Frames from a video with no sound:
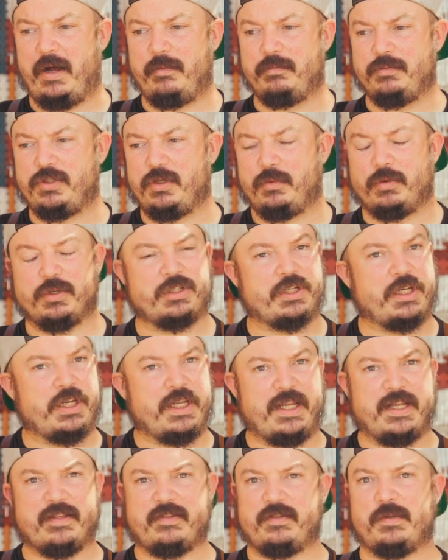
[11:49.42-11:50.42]
So we're just going
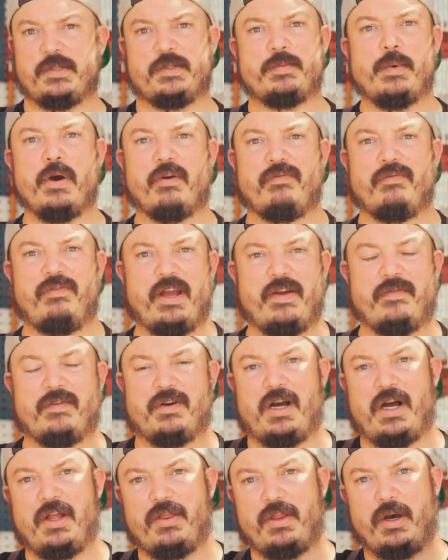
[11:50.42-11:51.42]
to get some smoke flavor
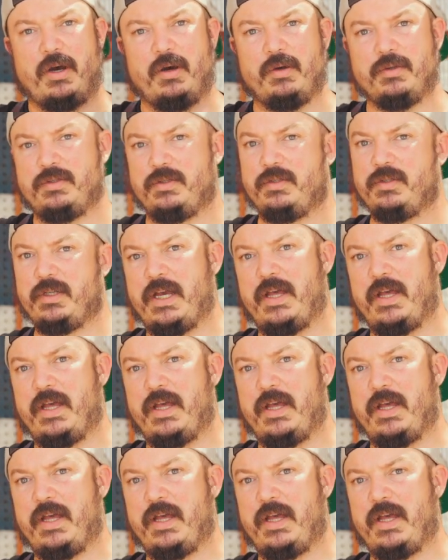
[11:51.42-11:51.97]
on those.